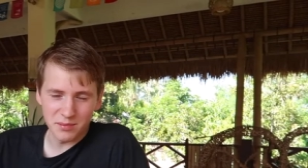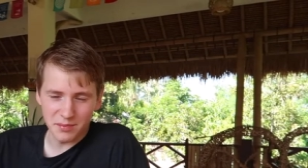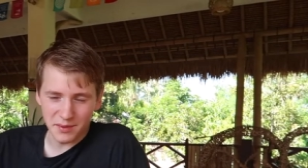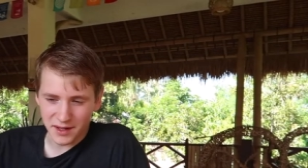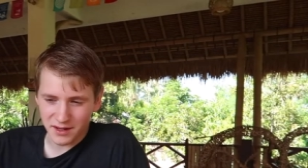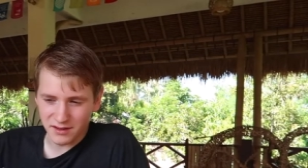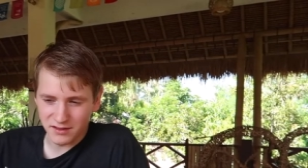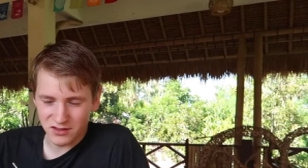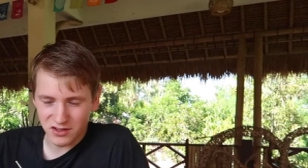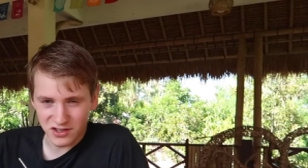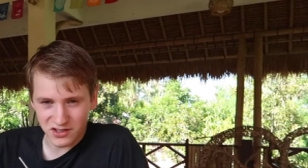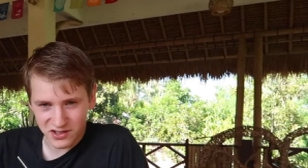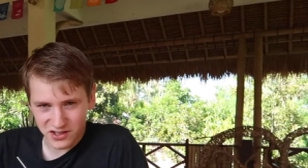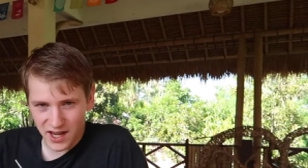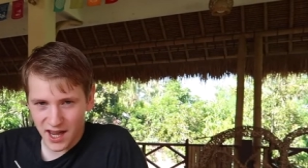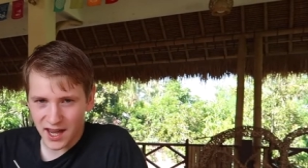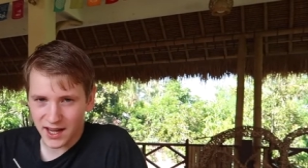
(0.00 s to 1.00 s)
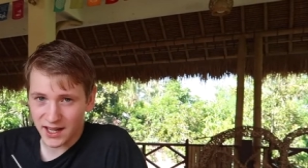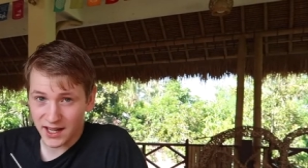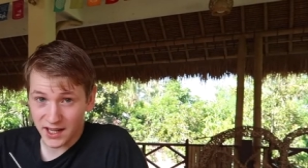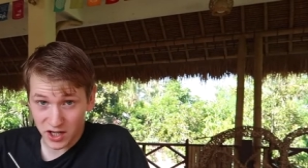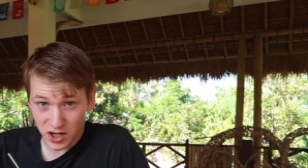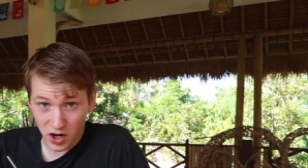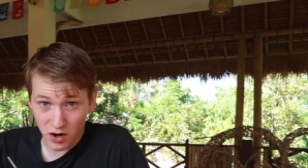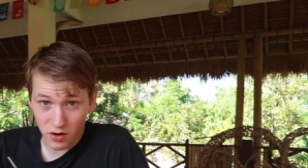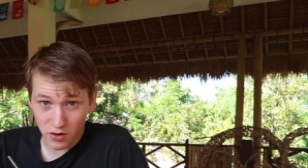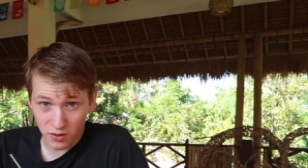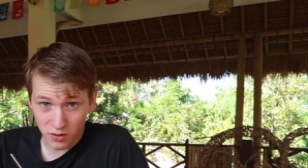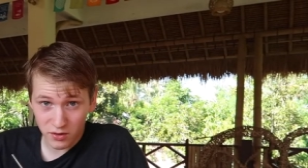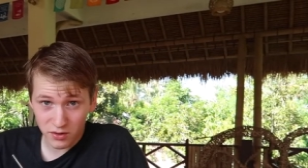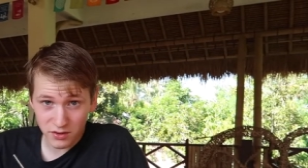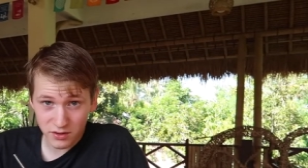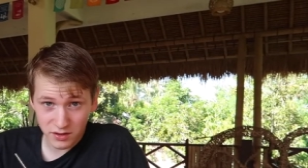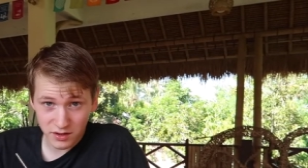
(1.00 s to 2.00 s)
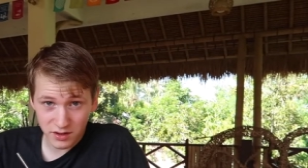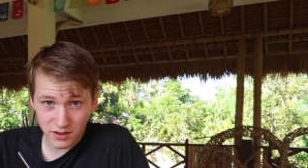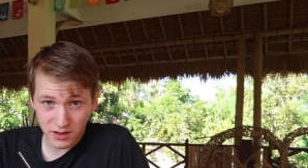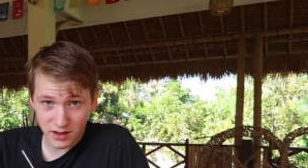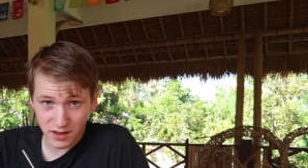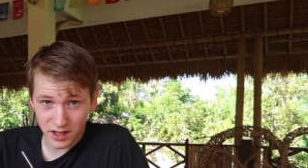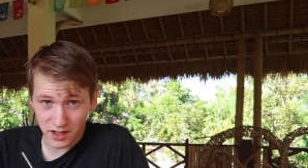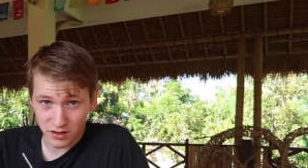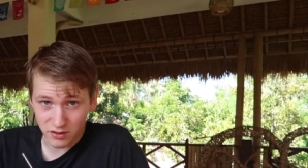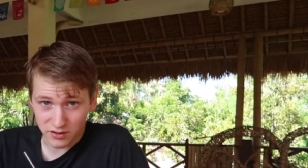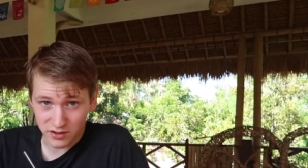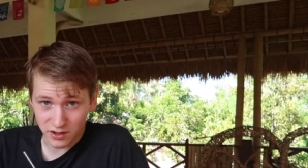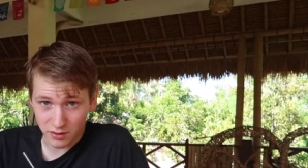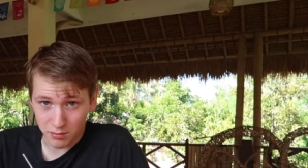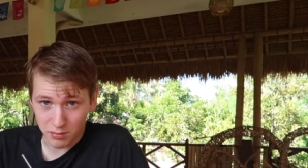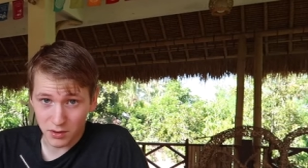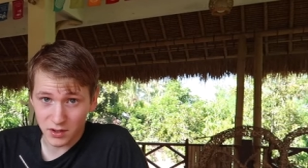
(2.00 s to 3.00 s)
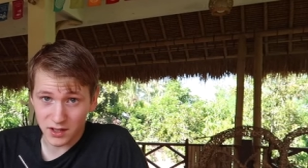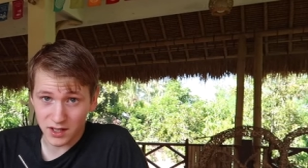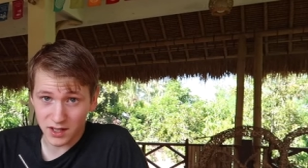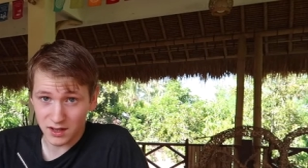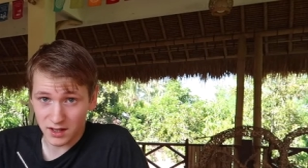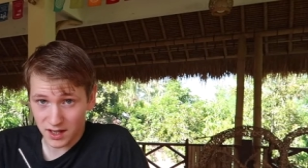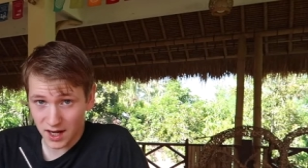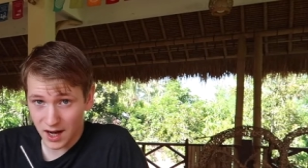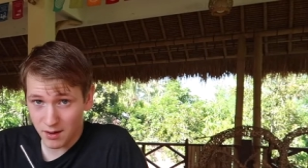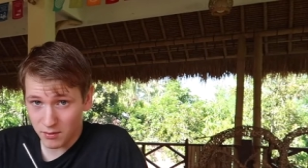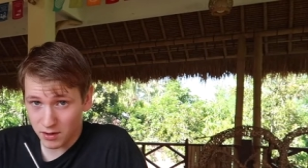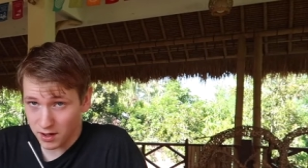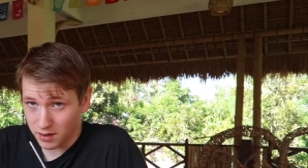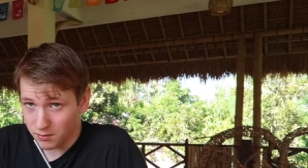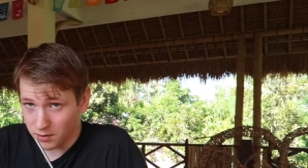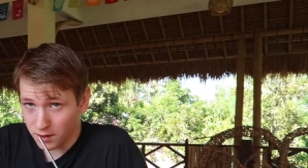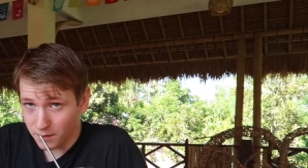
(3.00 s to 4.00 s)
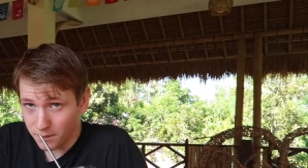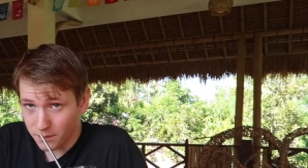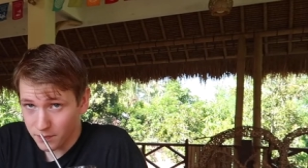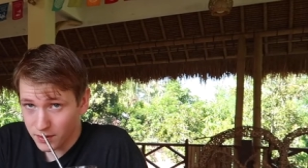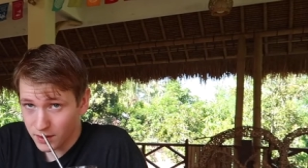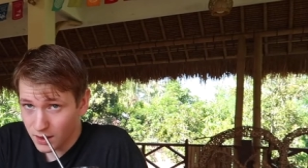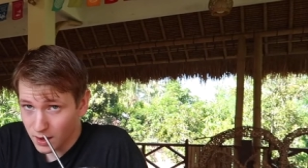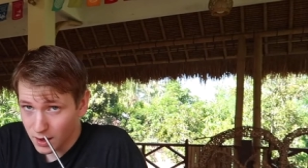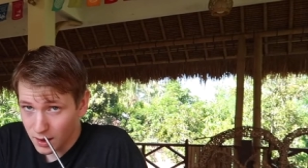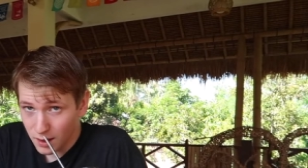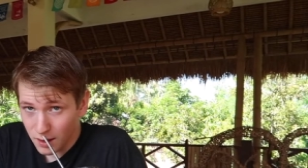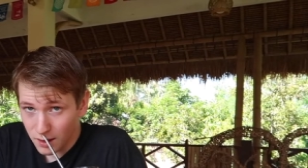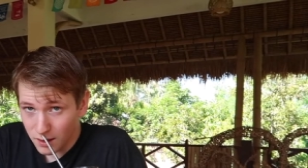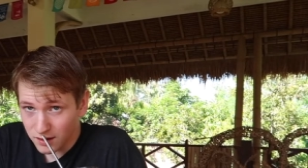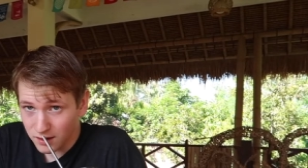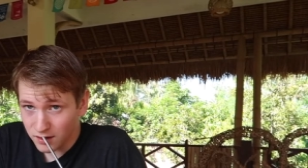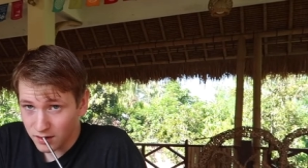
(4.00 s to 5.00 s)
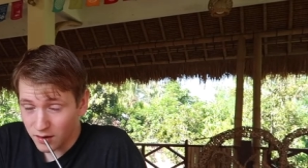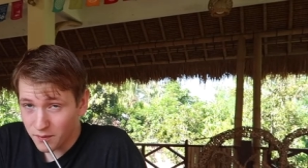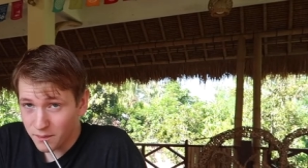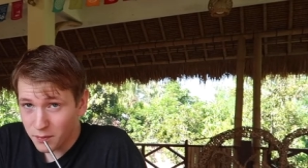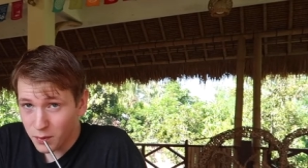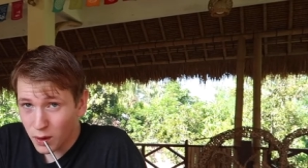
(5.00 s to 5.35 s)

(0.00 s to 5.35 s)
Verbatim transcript: but just saying, I know that you're still pointing the camera at me, you know.